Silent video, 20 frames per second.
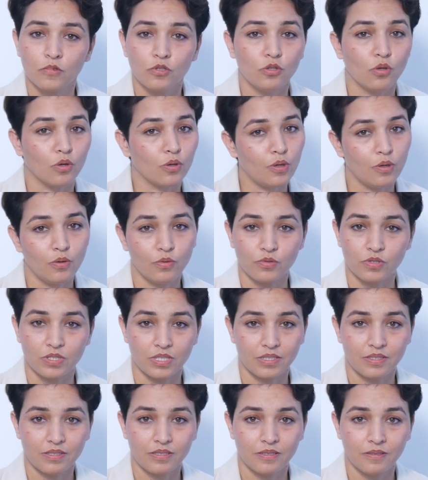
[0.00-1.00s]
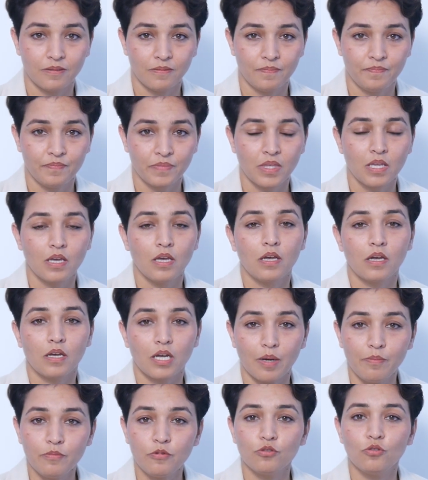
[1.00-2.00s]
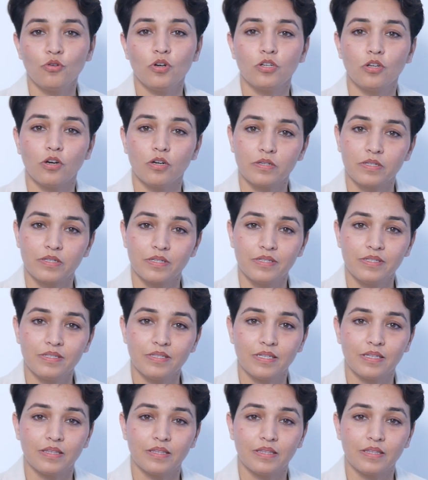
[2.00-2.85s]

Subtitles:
Don't lose it. Come to your doctors.